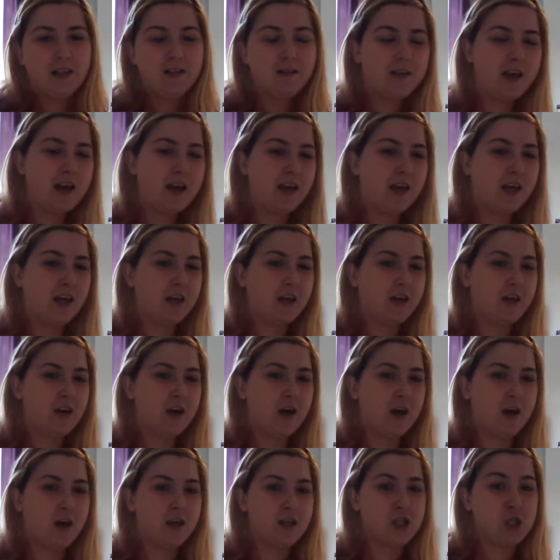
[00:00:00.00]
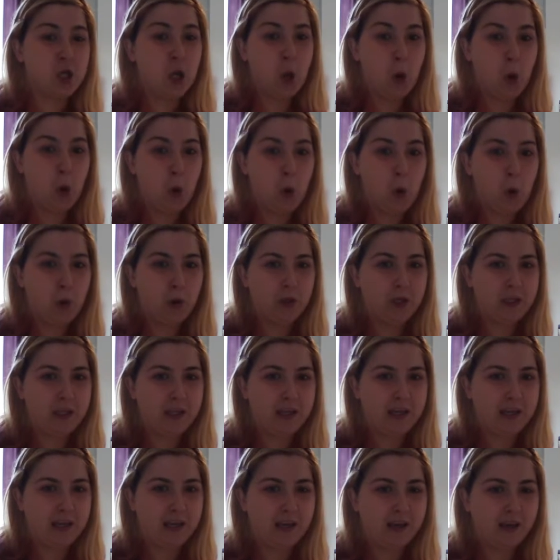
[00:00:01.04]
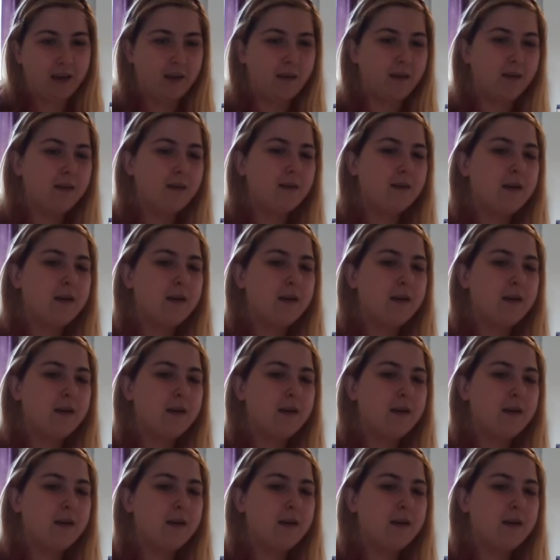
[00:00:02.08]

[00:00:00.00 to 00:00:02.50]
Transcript: Like, totally,